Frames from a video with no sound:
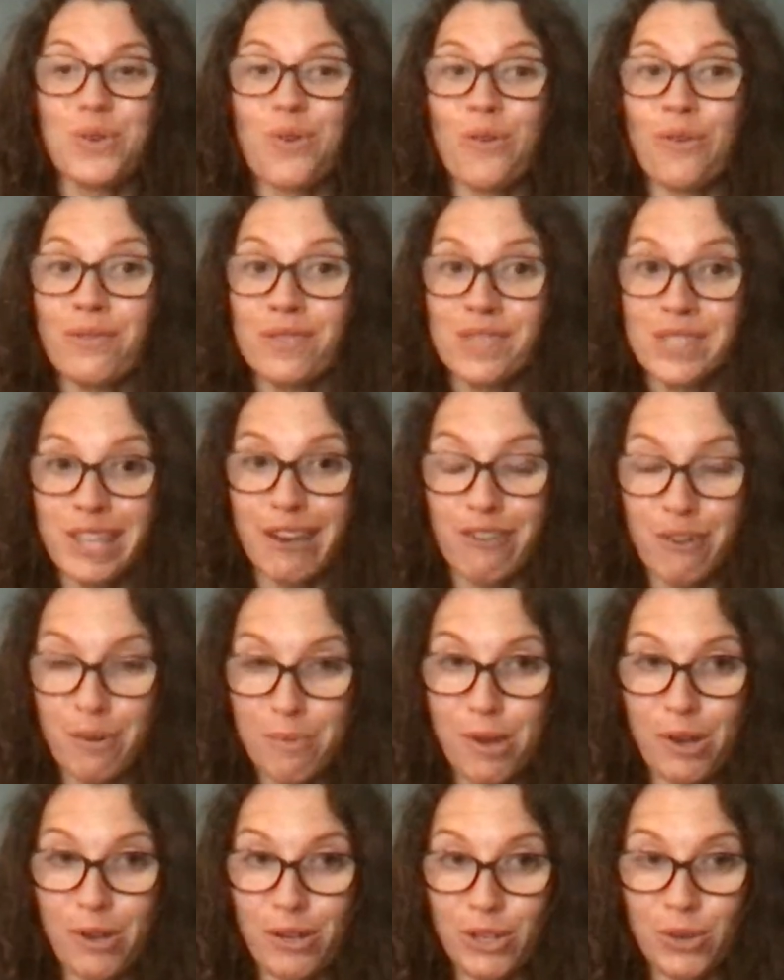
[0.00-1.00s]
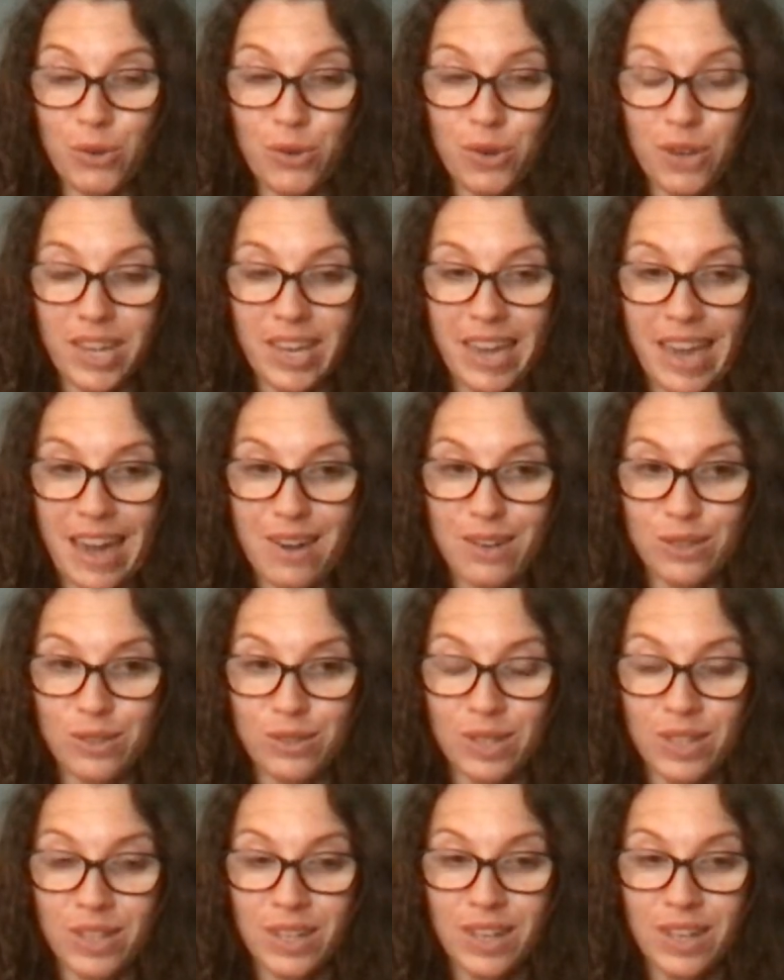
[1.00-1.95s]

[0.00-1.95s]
of ceremonial cacao